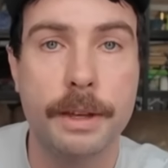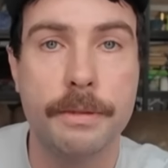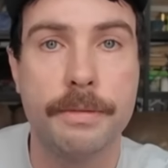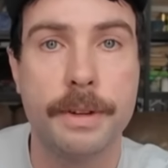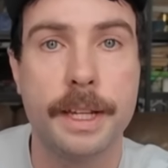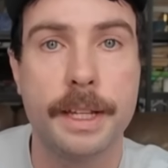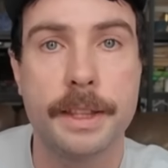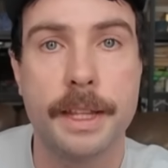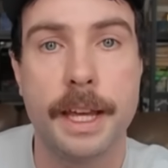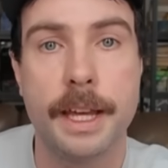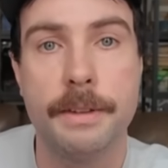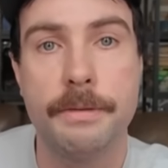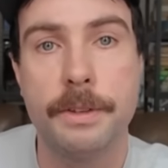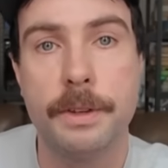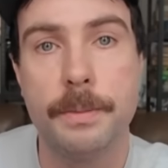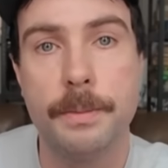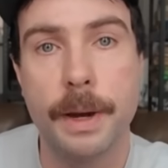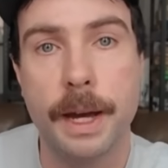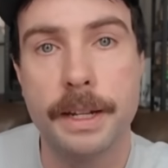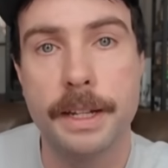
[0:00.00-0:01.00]
They think that if
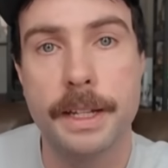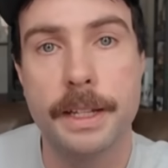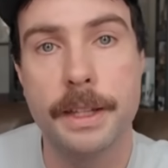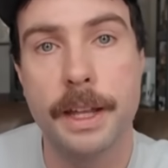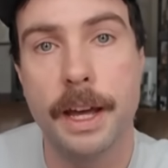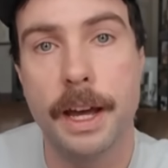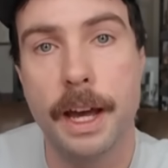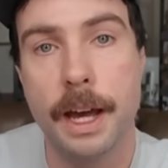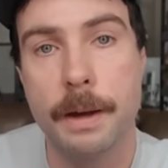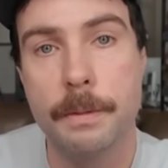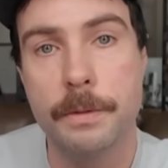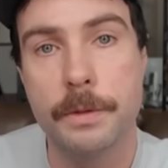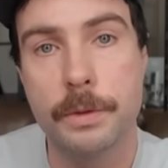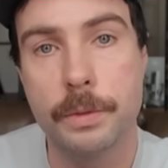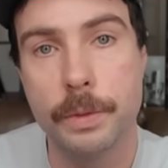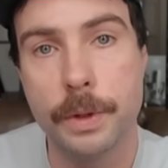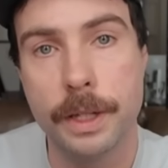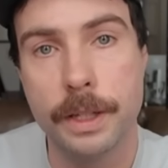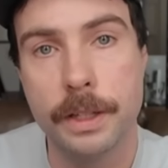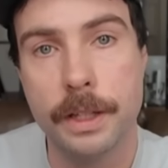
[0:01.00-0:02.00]
you ban it, the harms
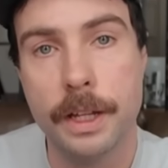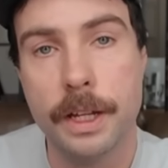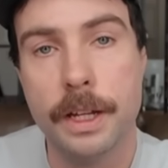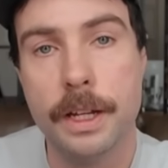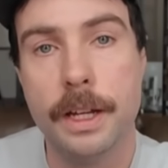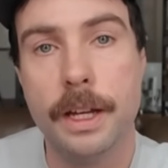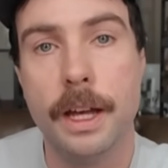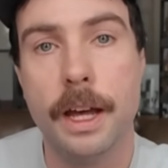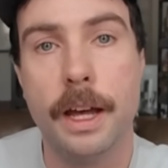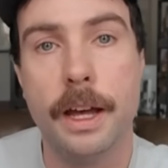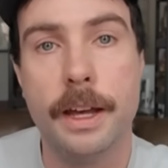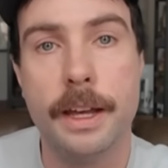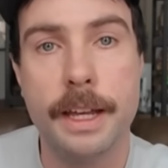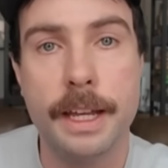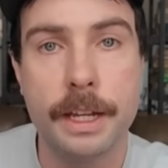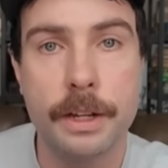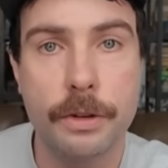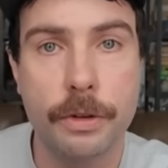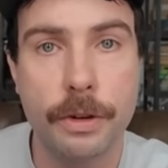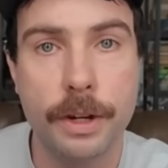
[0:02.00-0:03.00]
will uh,
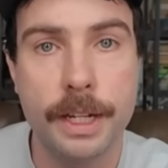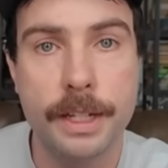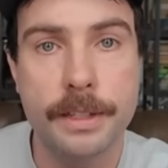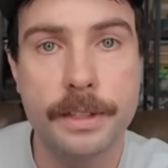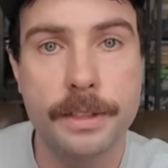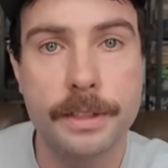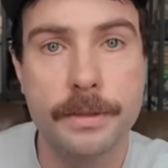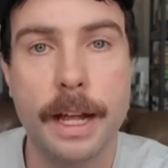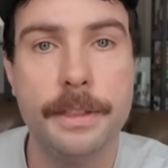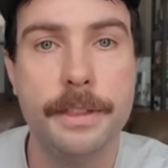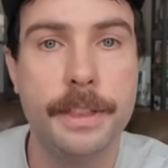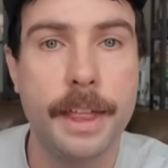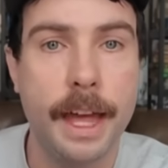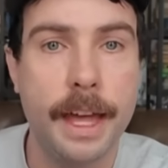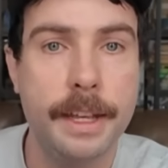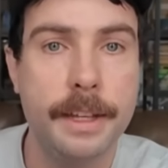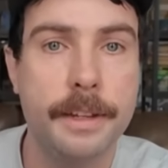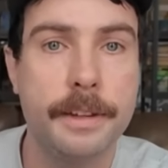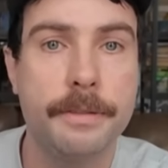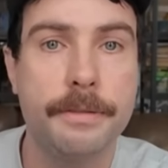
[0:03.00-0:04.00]
increase. And
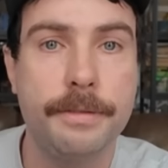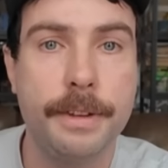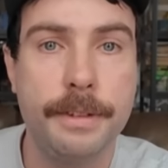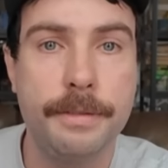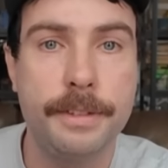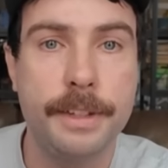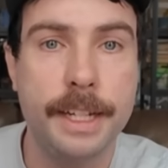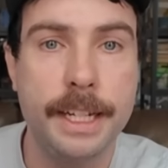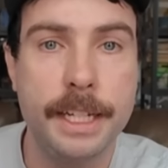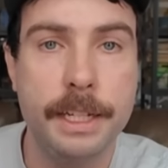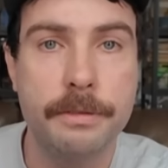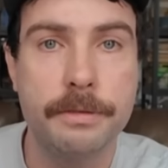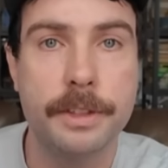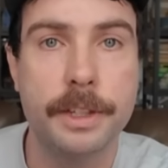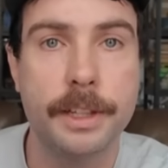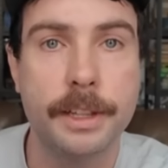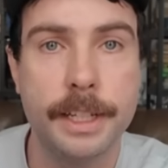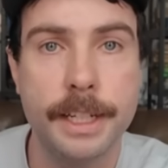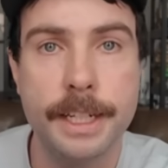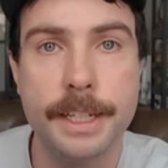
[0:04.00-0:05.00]
then 15 of
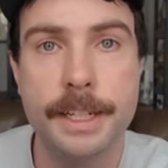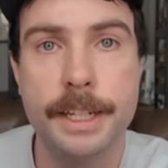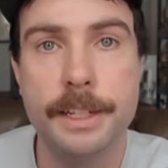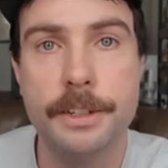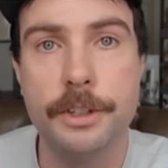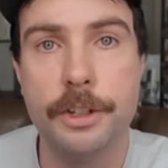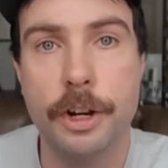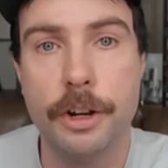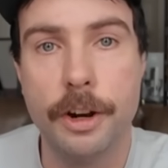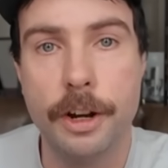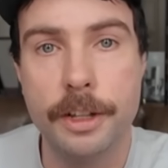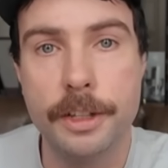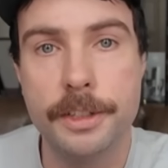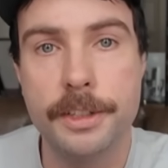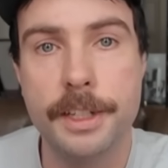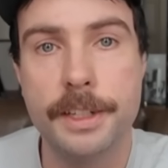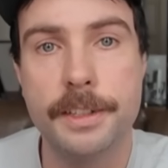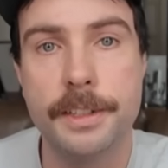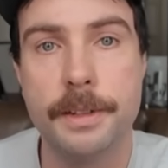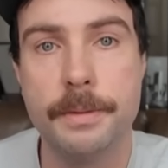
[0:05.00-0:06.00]
the leading
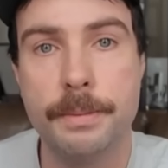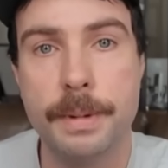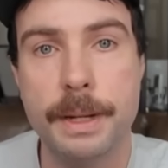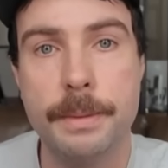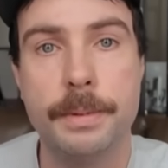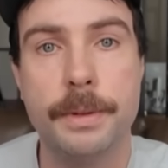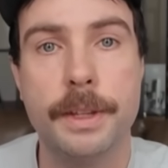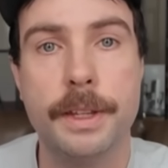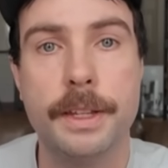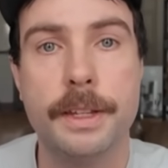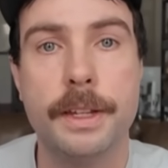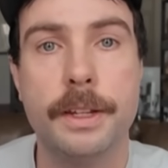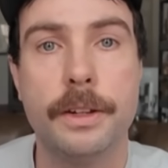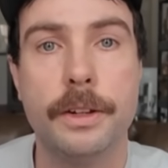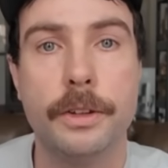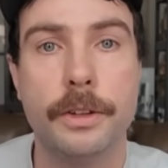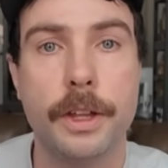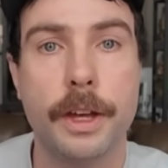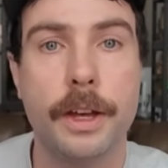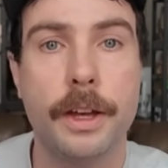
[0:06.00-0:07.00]
neurologists and people in
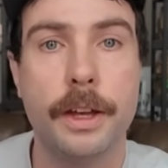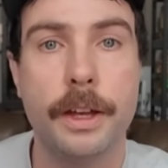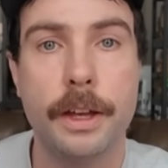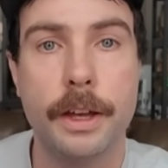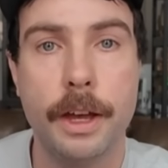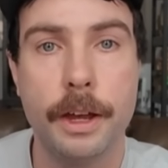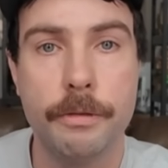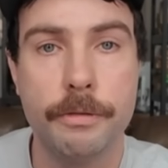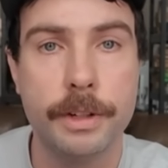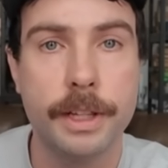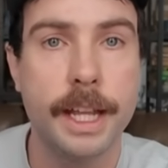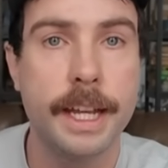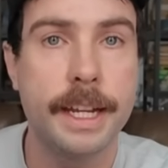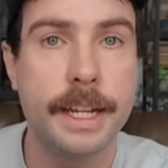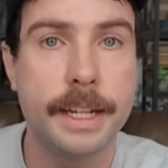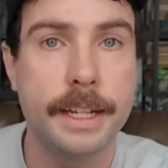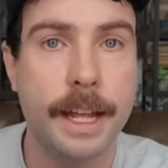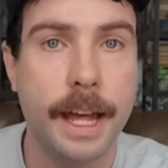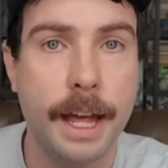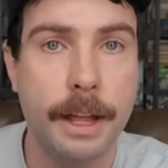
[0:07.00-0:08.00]
other uh,
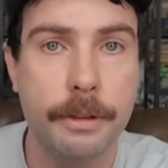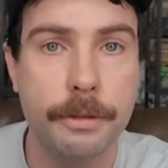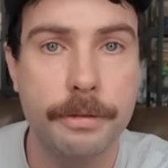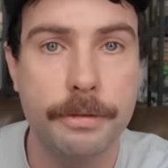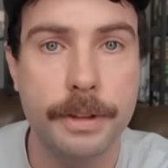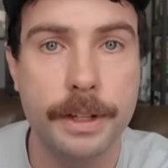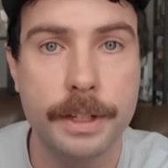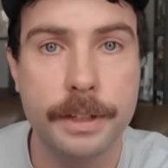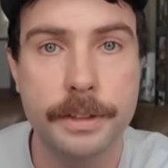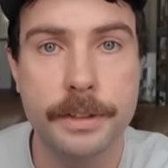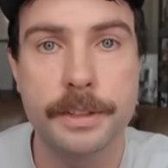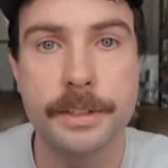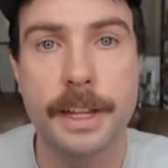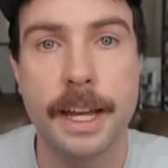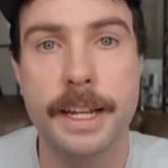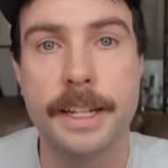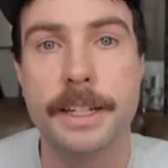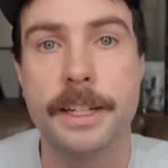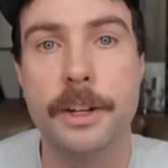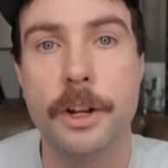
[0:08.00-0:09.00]
related health fields
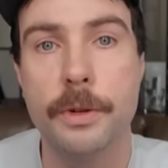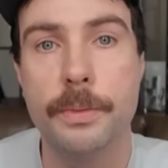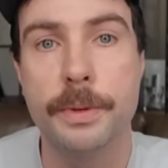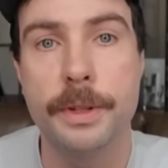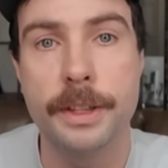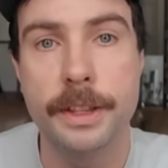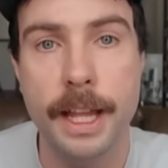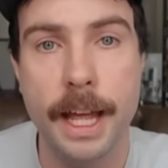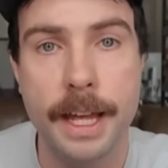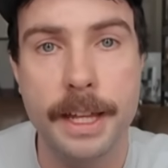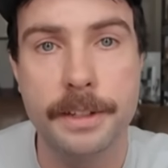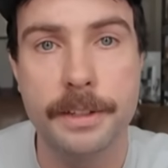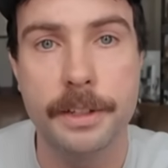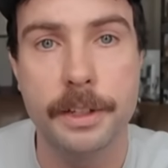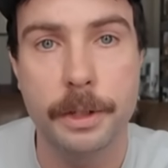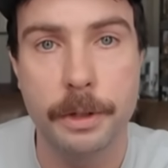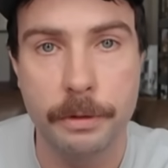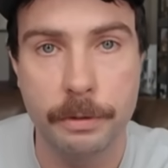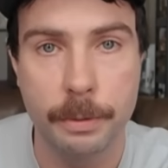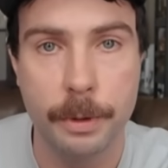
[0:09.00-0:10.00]
signed an open letter to
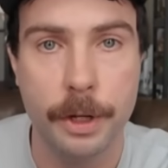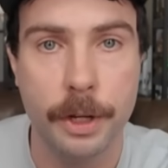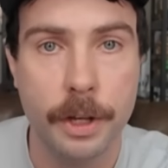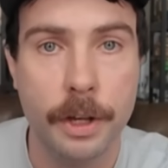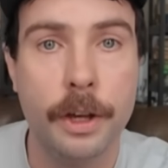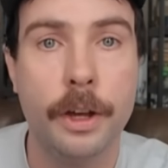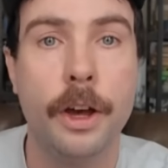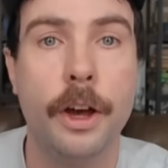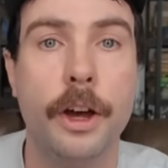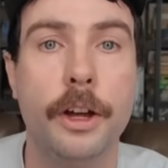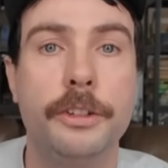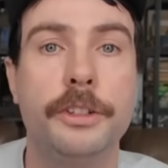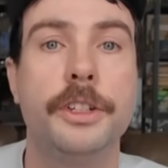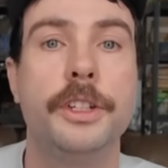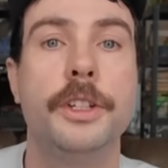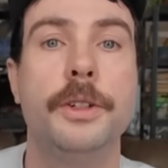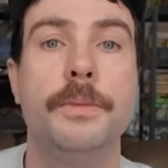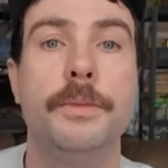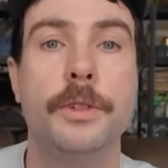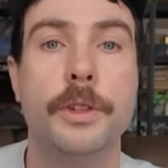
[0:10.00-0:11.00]
the government
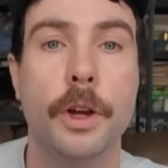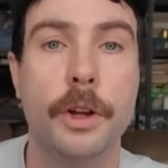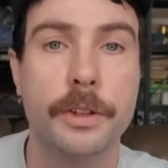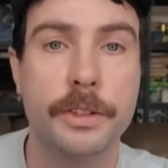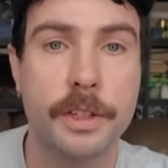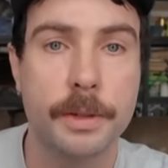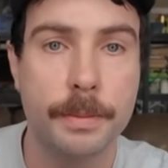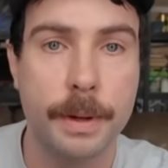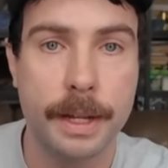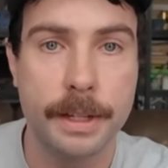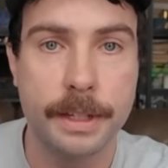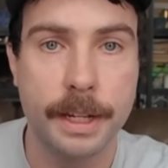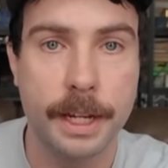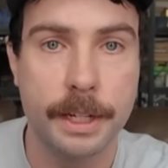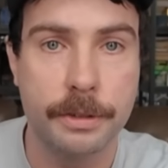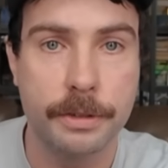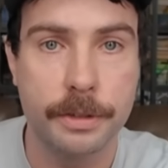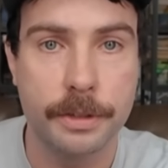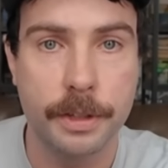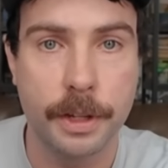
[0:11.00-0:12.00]
urging them not to ban
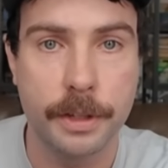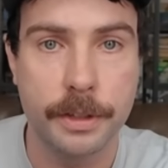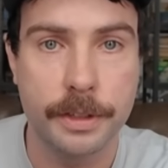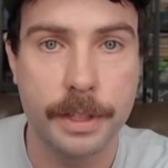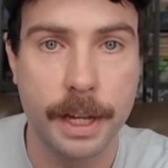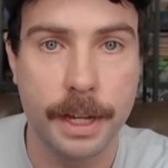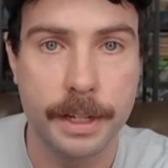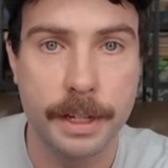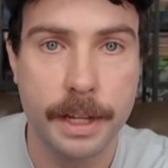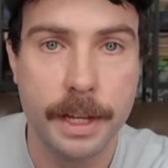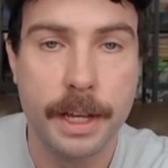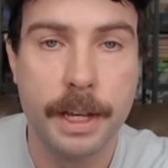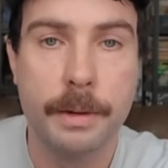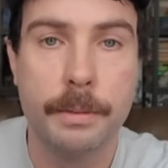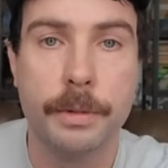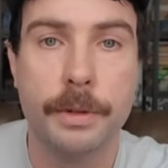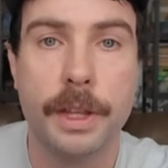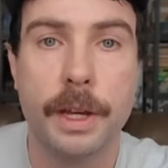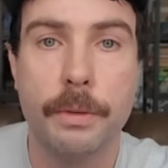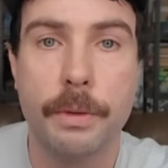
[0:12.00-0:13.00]
nitrous oxide,
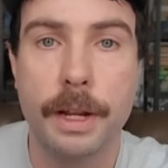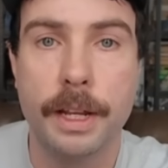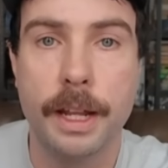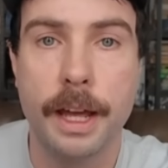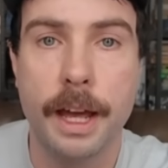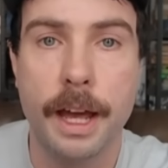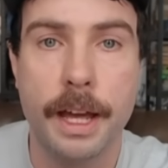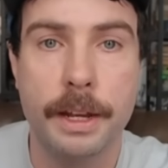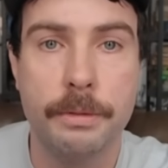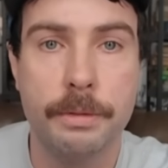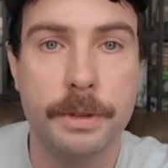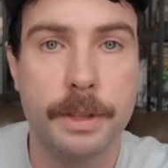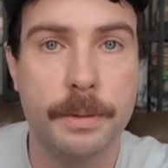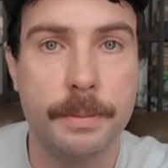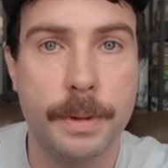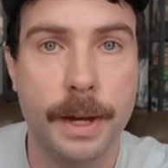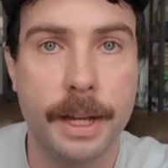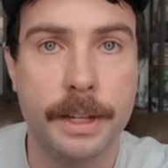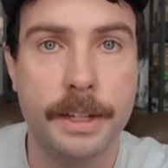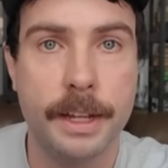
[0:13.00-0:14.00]
but they went ahead with the
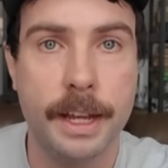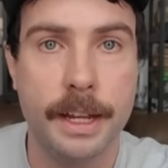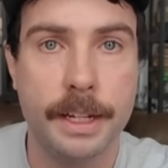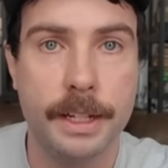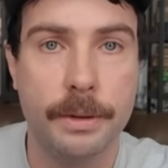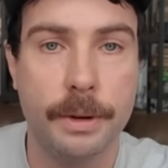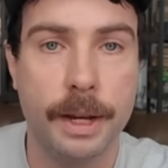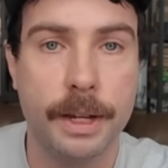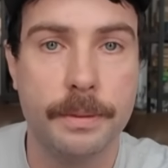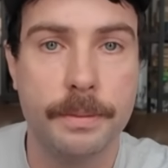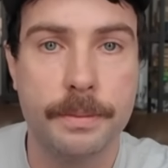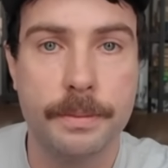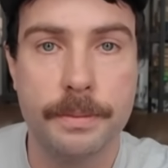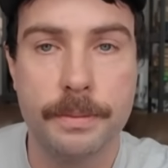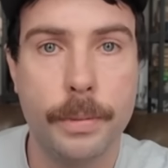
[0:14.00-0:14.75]
ban anyway.